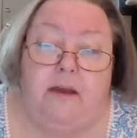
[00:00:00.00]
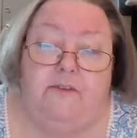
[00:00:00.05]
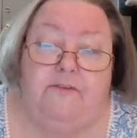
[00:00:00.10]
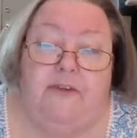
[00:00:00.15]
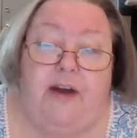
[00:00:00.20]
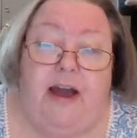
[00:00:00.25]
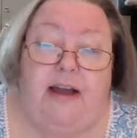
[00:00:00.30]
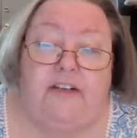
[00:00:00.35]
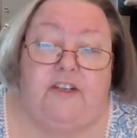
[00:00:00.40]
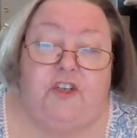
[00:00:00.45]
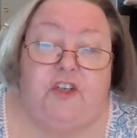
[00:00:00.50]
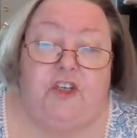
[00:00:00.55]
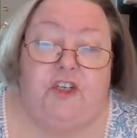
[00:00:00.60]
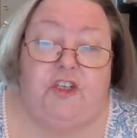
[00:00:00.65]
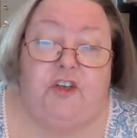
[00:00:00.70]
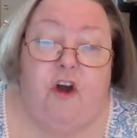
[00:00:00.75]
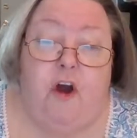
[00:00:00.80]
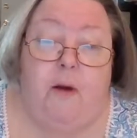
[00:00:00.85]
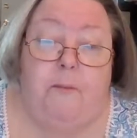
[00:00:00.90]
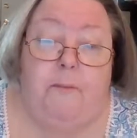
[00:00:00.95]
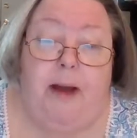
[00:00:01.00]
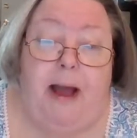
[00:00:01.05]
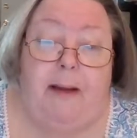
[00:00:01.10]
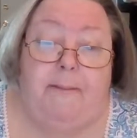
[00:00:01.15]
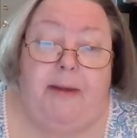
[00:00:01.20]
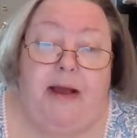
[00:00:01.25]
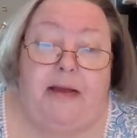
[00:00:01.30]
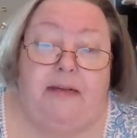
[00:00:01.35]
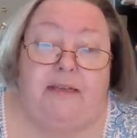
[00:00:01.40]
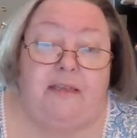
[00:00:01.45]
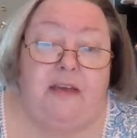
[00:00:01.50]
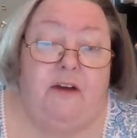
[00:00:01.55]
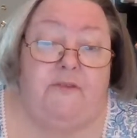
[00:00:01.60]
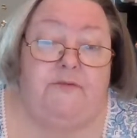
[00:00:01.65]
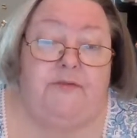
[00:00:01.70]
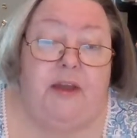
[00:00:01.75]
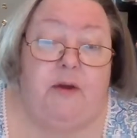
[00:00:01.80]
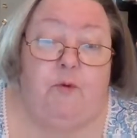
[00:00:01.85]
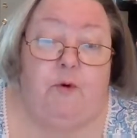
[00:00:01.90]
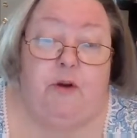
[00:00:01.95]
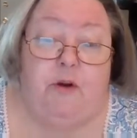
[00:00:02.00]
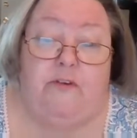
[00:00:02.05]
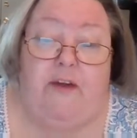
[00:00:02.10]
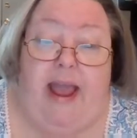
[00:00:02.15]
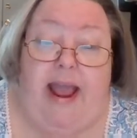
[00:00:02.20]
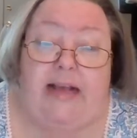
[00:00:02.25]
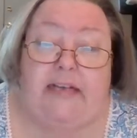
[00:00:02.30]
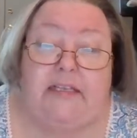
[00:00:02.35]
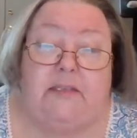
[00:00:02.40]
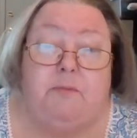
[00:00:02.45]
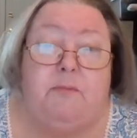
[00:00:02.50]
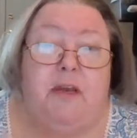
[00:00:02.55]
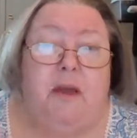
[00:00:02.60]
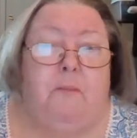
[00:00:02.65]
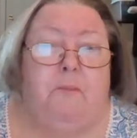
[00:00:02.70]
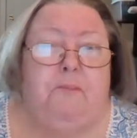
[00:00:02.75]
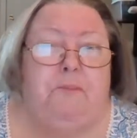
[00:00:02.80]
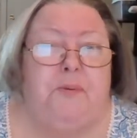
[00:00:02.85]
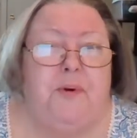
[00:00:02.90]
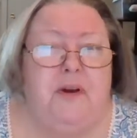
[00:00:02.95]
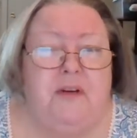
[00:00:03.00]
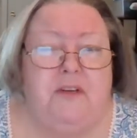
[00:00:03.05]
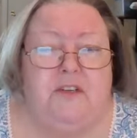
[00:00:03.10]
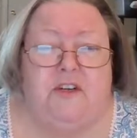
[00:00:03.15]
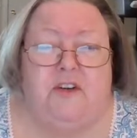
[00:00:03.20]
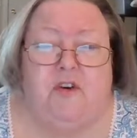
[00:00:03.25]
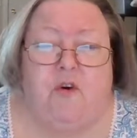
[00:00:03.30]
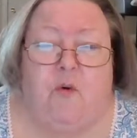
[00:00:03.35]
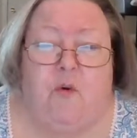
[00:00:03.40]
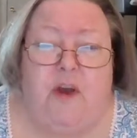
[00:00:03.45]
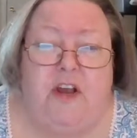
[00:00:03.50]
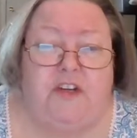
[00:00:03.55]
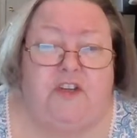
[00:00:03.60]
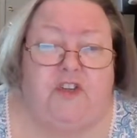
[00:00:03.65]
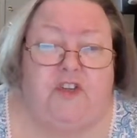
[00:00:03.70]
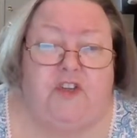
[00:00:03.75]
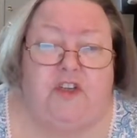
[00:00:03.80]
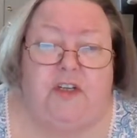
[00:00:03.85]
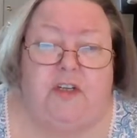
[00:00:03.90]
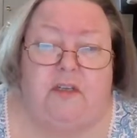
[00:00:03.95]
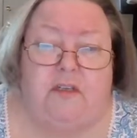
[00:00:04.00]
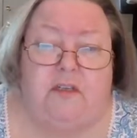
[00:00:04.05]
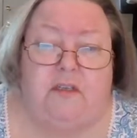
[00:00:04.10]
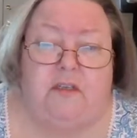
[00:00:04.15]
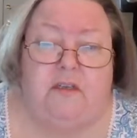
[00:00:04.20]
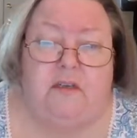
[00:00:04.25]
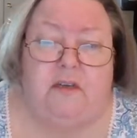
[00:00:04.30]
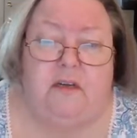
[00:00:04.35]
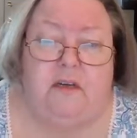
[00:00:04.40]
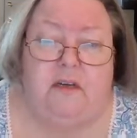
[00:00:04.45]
If I'd just gone by myself, they would have asked me a bunch of questions.